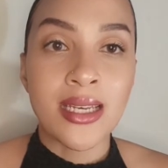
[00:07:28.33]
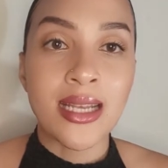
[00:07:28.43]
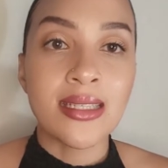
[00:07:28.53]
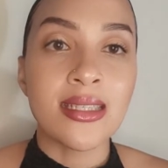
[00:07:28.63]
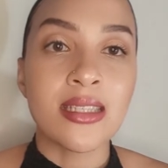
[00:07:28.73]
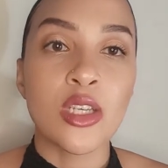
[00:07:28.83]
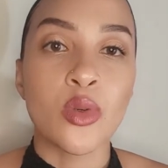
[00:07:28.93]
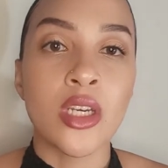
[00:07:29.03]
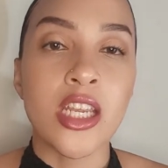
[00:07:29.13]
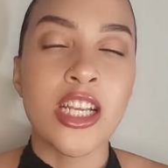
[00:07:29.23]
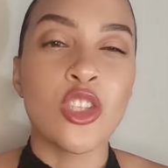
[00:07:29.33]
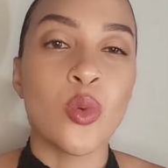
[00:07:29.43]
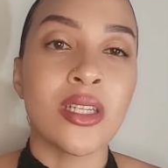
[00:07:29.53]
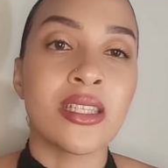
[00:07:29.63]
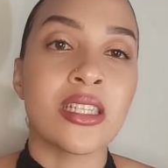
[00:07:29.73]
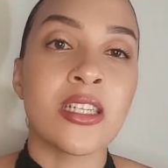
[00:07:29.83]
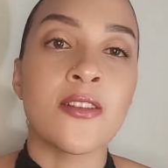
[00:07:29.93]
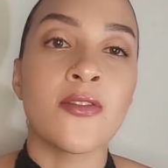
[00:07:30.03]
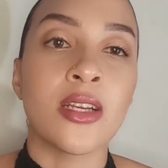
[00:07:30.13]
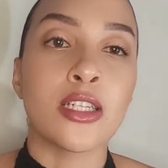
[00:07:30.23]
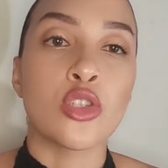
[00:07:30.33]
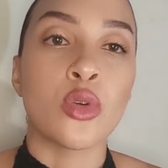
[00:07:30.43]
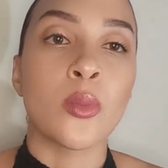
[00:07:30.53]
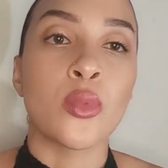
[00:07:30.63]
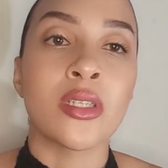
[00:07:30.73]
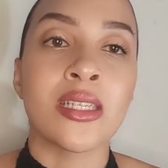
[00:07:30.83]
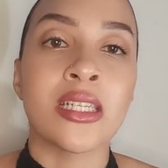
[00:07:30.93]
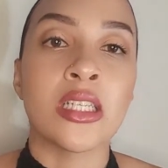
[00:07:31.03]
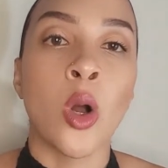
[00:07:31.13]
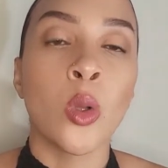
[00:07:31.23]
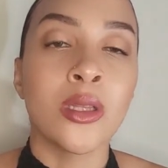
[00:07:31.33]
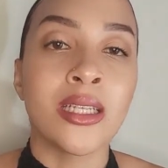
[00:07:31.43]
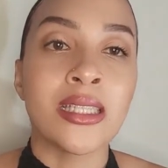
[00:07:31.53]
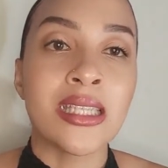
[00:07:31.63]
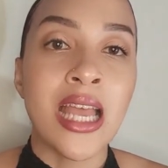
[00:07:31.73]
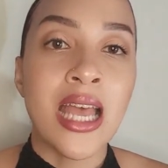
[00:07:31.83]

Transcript: necessary is when certificates represent holdings